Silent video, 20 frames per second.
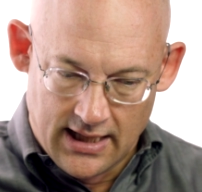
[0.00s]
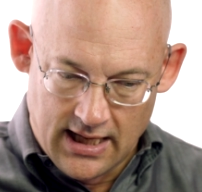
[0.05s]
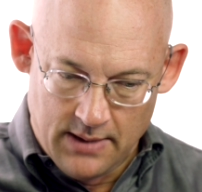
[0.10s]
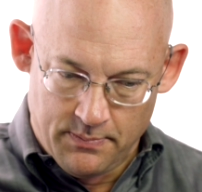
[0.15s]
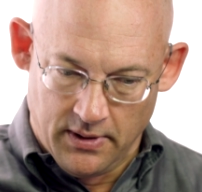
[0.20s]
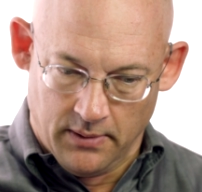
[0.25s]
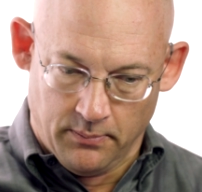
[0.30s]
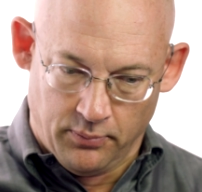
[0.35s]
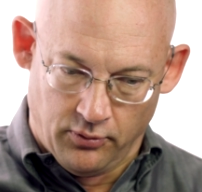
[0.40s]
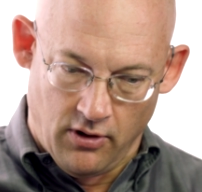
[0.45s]

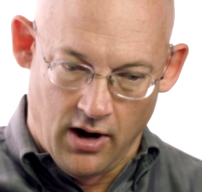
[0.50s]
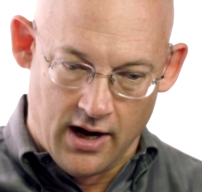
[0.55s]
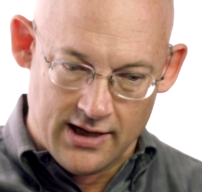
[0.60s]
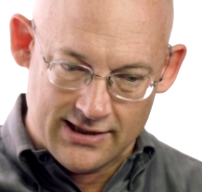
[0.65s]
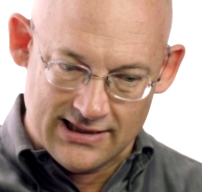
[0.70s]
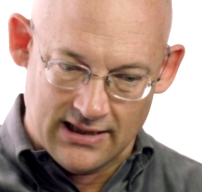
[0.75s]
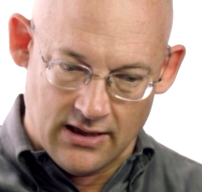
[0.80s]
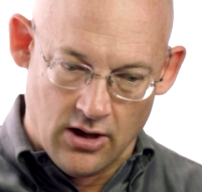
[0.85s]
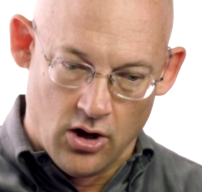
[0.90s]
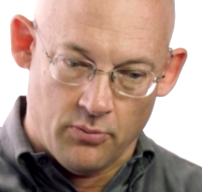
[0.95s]
keeping
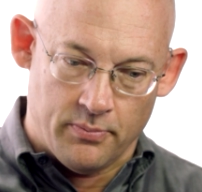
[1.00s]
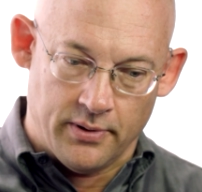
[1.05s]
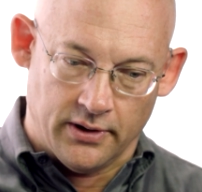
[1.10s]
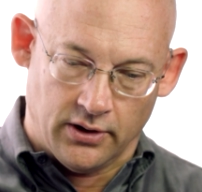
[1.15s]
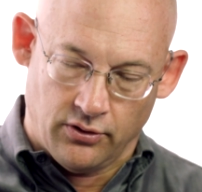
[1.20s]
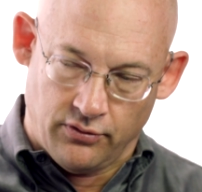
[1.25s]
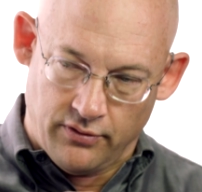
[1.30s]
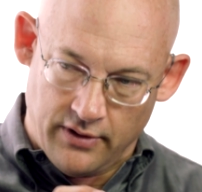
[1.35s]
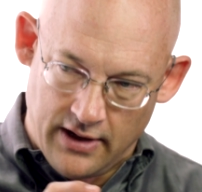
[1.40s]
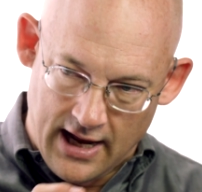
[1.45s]
price low
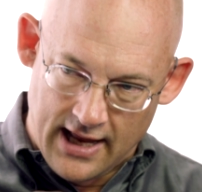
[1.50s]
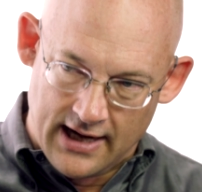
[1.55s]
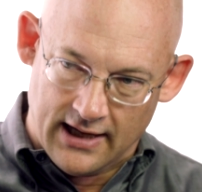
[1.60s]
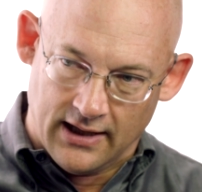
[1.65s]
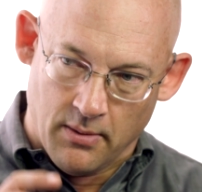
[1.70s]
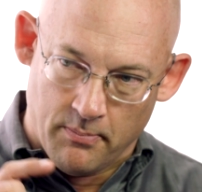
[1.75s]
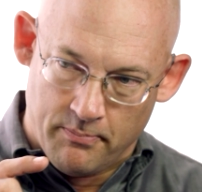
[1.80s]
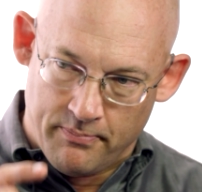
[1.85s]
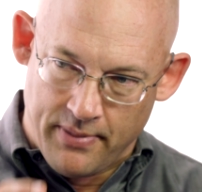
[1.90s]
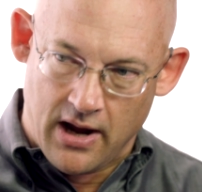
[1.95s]
but
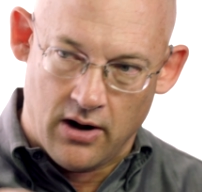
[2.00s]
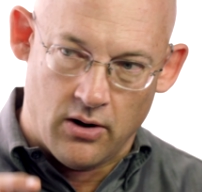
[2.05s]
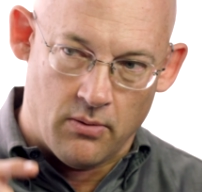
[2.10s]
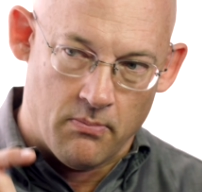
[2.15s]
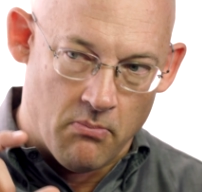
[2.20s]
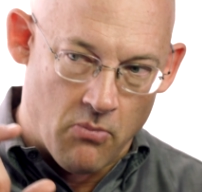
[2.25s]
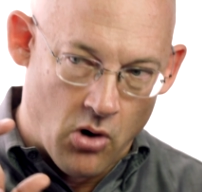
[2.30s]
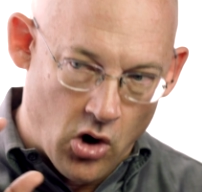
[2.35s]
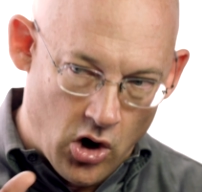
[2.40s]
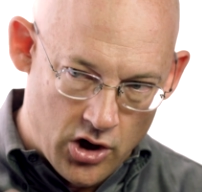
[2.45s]
creating a
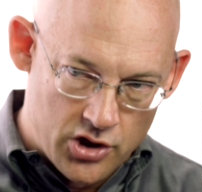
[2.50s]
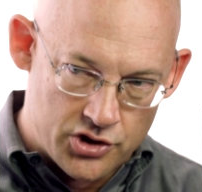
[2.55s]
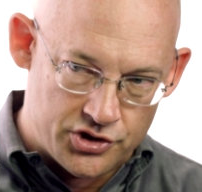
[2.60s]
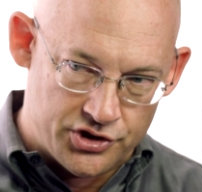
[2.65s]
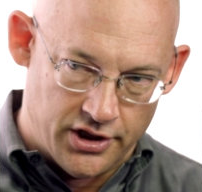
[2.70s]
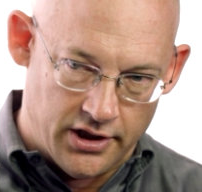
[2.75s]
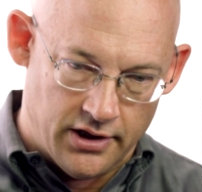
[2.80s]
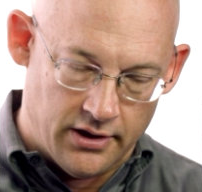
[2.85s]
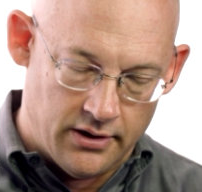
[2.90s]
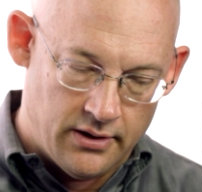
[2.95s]
better
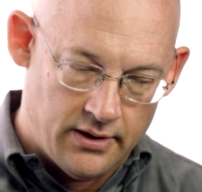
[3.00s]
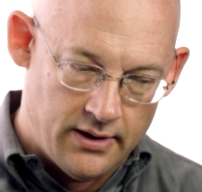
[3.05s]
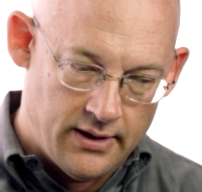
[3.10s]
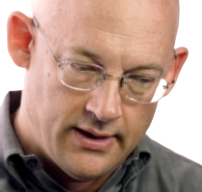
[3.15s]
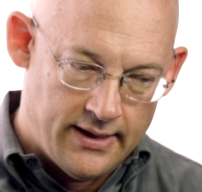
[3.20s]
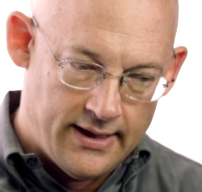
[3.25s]
margin.